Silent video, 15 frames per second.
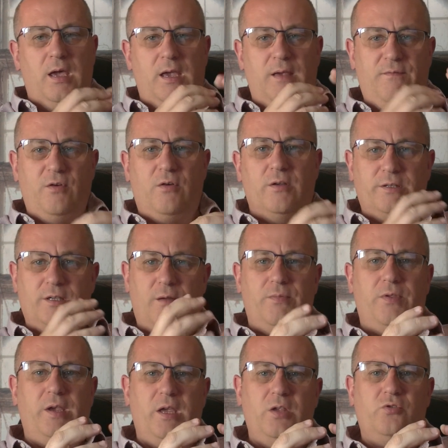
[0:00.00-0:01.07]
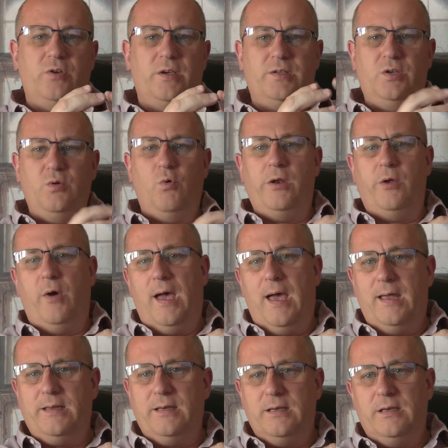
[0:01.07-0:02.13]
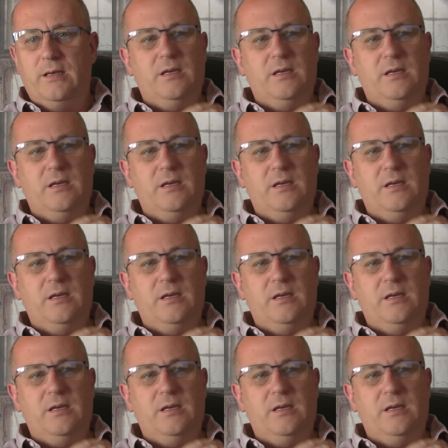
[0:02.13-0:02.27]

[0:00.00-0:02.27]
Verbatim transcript: if you've got something interesting you want to add